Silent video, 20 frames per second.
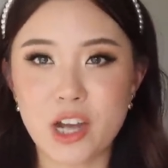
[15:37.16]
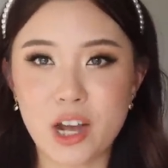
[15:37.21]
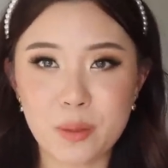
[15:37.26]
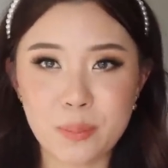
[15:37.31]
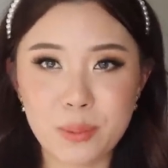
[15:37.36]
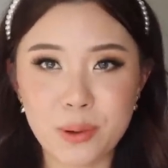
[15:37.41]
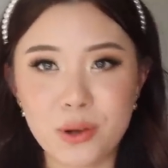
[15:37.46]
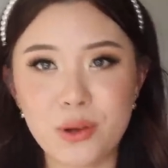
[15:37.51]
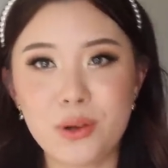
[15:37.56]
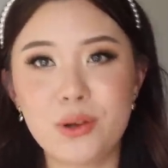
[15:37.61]
I'll
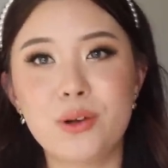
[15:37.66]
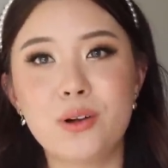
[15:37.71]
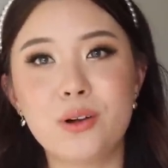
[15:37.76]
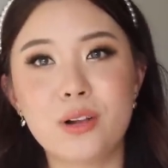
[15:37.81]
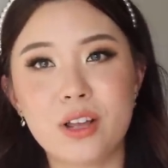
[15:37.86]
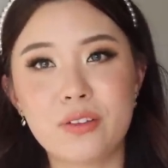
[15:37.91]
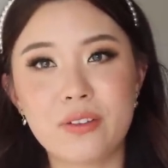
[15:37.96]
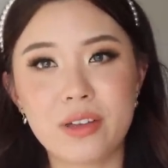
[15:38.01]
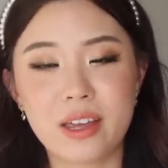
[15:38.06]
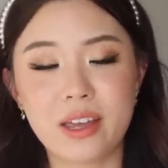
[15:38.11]
put all
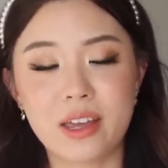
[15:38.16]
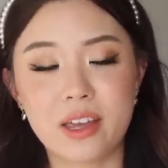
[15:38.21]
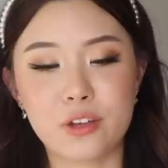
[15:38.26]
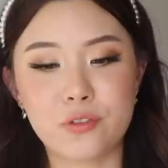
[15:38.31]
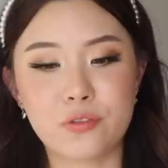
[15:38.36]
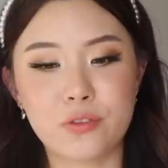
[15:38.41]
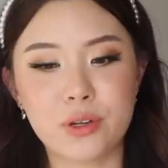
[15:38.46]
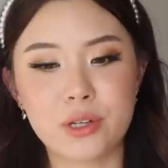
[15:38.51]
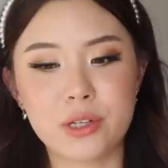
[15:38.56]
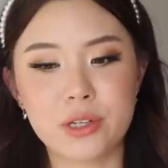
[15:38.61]
over here
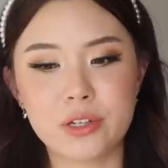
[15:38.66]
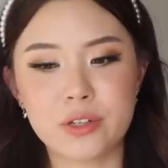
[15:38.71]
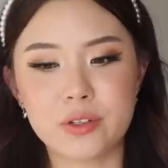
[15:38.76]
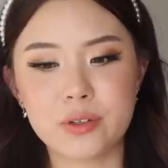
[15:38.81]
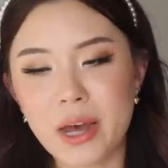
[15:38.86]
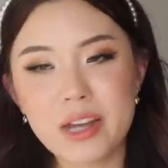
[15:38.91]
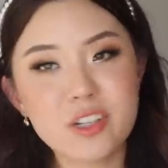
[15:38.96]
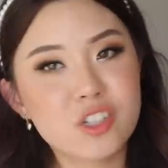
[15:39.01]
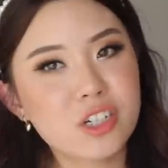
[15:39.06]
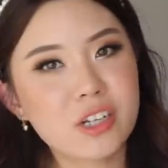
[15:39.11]
for you.
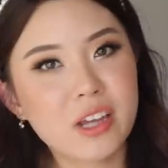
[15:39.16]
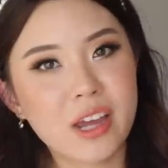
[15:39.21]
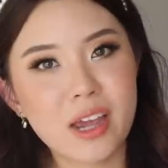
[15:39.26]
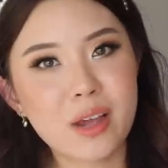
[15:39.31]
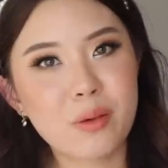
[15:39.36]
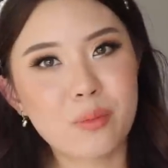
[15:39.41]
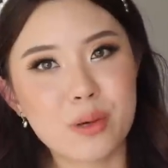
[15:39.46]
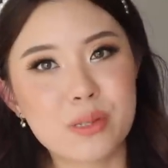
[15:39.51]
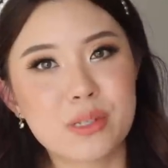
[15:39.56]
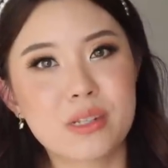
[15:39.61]

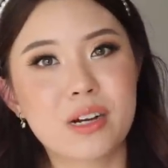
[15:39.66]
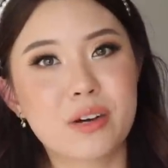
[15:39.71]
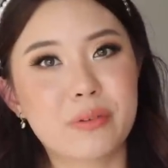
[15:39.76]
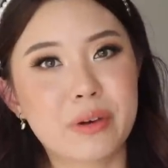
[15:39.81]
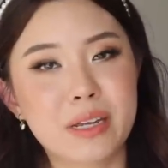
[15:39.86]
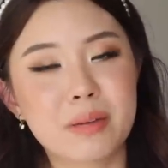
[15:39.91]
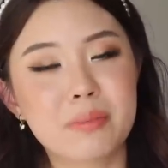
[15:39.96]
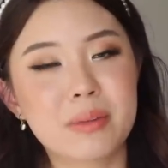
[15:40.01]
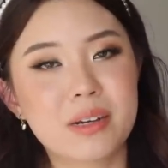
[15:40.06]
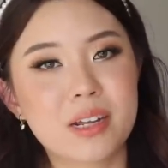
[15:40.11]
IGK wasn't a
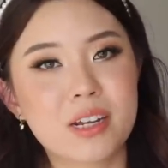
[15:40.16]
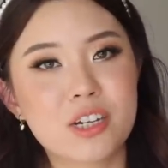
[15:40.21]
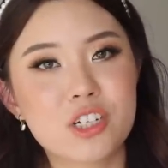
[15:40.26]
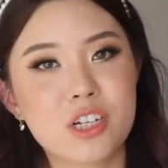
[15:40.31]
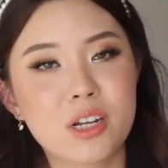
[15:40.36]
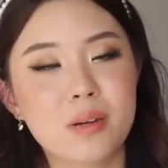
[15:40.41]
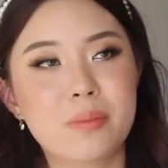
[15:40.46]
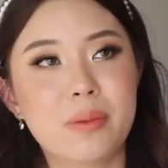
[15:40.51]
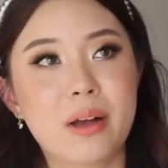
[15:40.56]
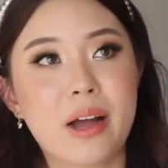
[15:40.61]

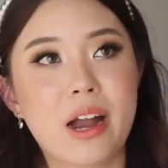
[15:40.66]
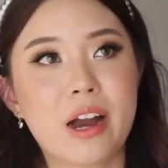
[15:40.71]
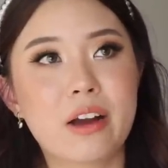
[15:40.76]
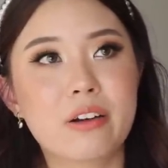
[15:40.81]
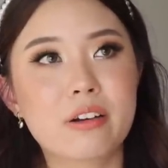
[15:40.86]
recommendation, but I